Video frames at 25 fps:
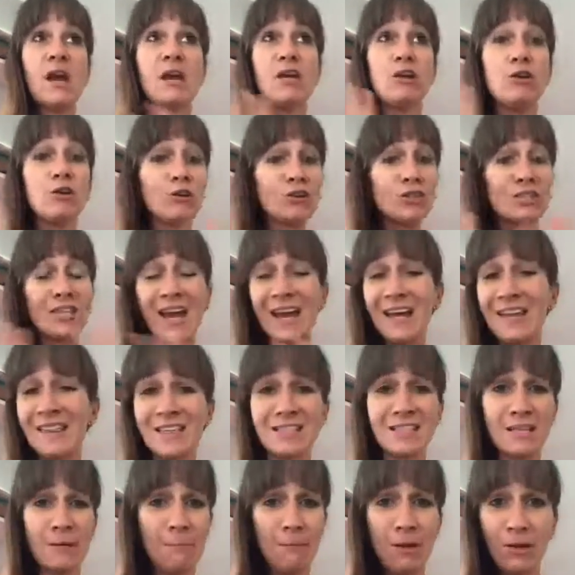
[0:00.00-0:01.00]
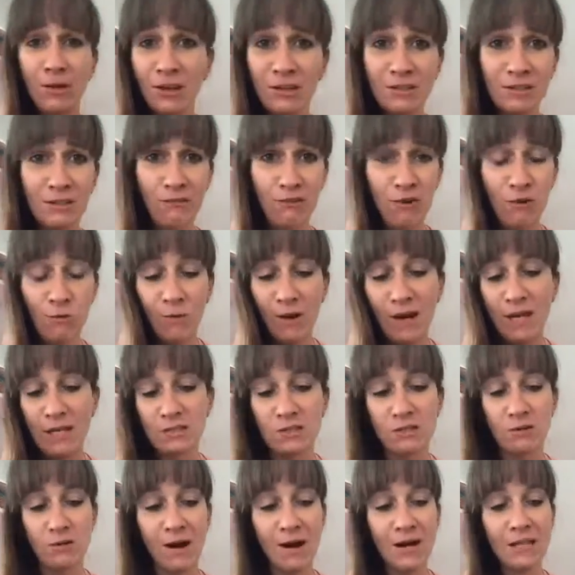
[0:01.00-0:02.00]
You could take this a million different
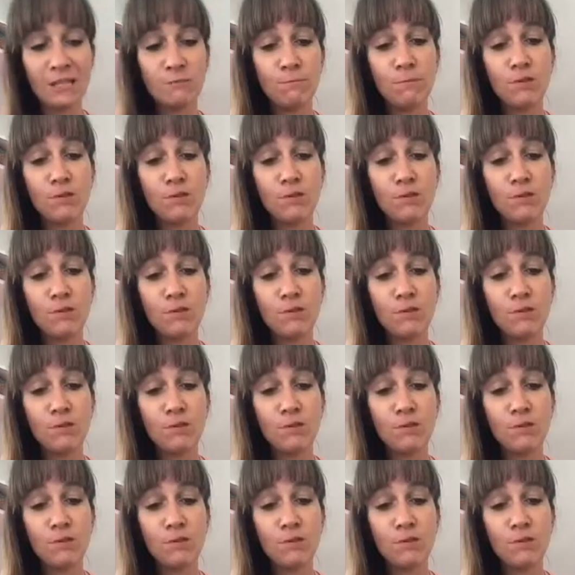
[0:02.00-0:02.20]
ways, you guys,